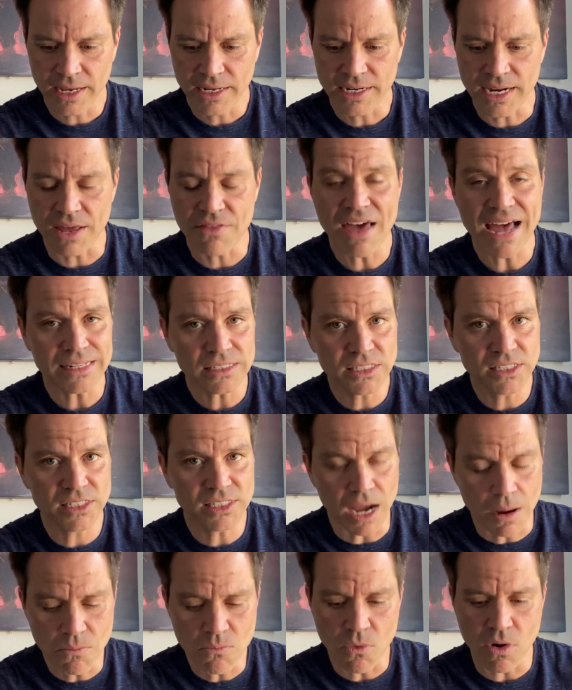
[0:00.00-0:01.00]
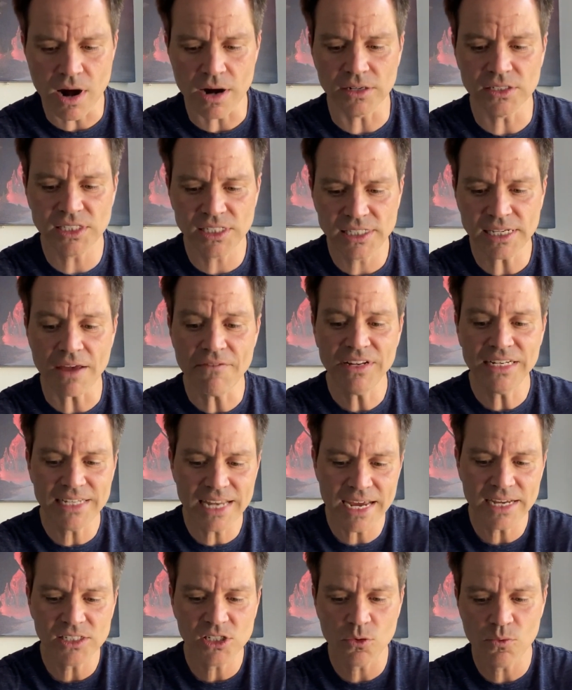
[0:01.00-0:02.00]
Now that's somewhere 7
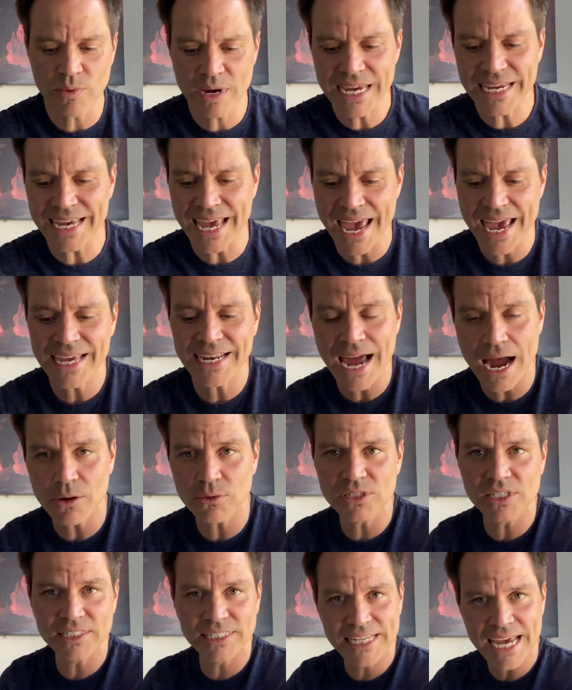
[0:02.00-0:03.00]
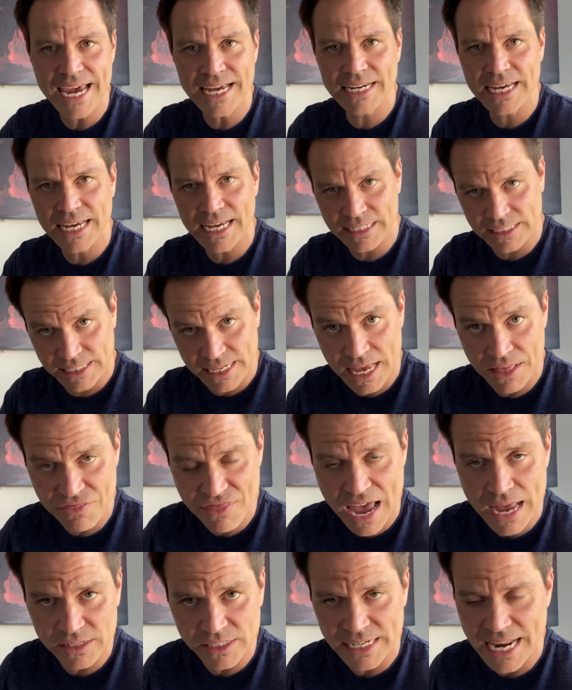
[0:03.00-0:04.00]
days a week, 8 hours a day to hit
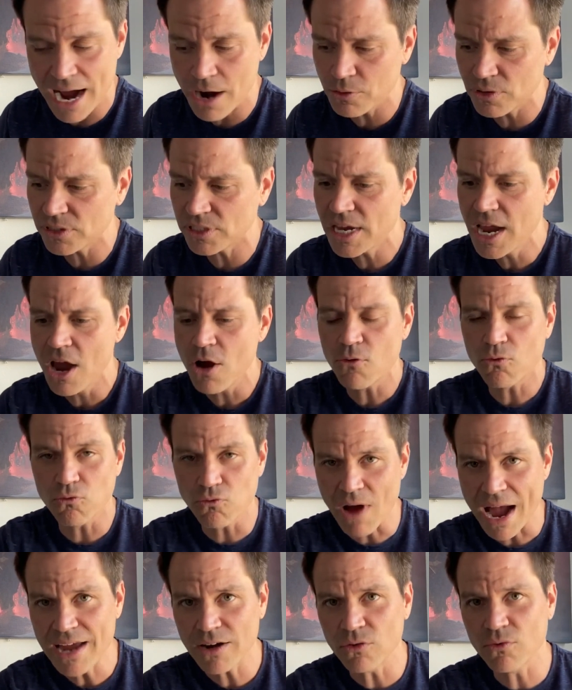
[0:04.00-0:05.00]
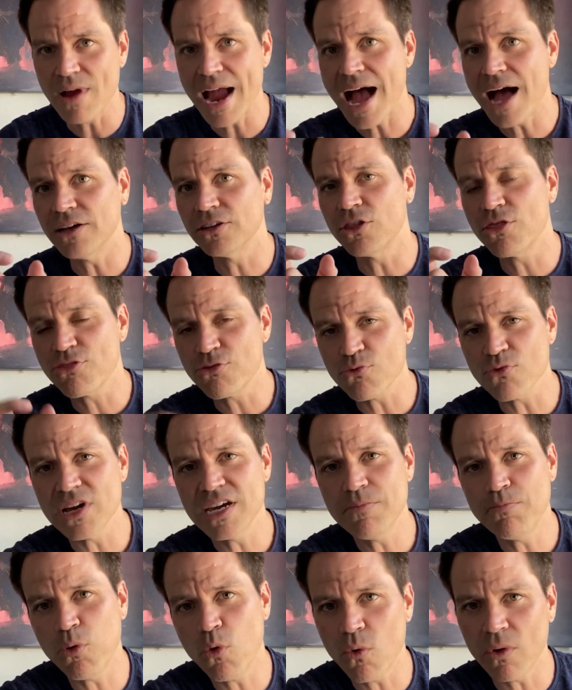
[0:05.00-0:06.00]
10,000 hours, right around
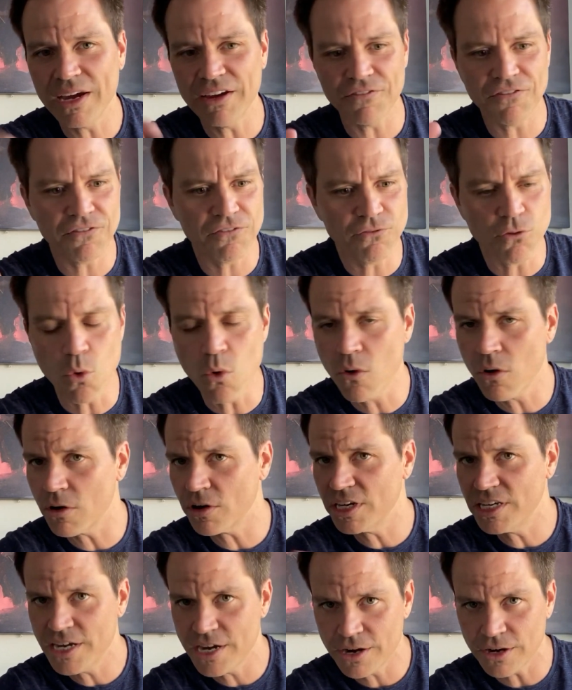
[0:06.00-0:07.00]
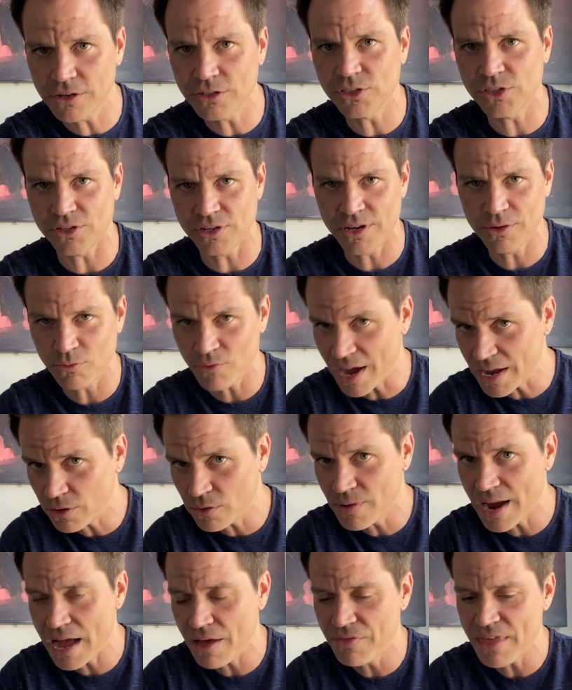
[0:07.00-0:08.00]
3.4 years, right
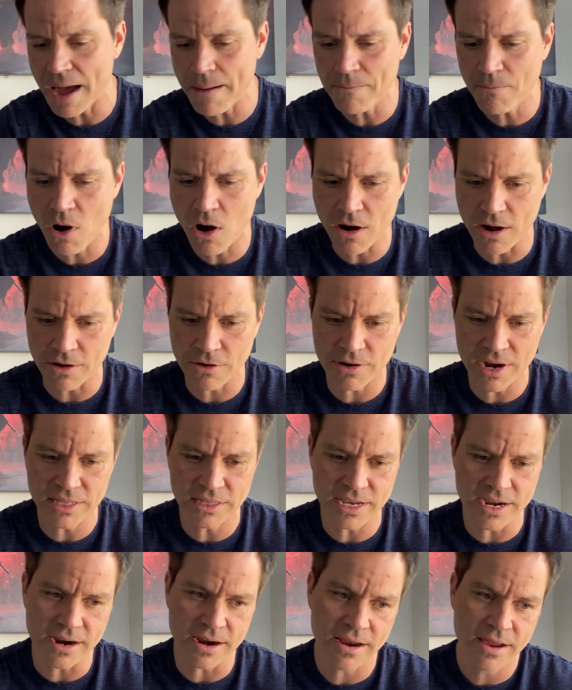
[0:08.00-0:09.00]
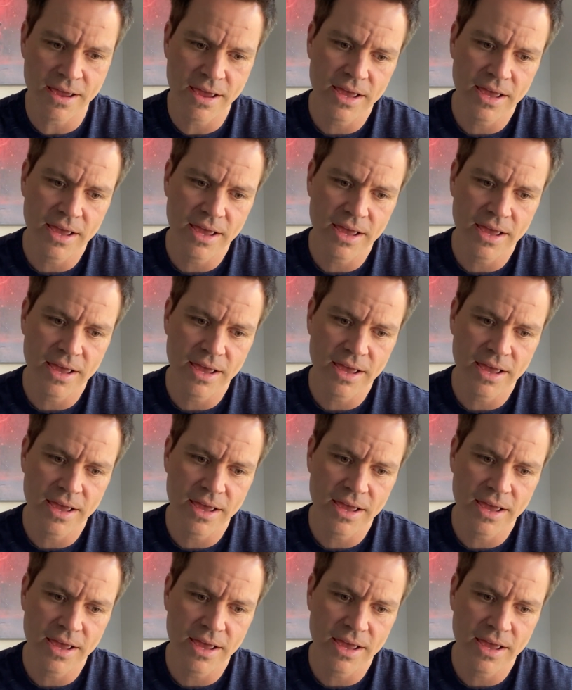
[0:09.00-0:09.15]
around that mark right there.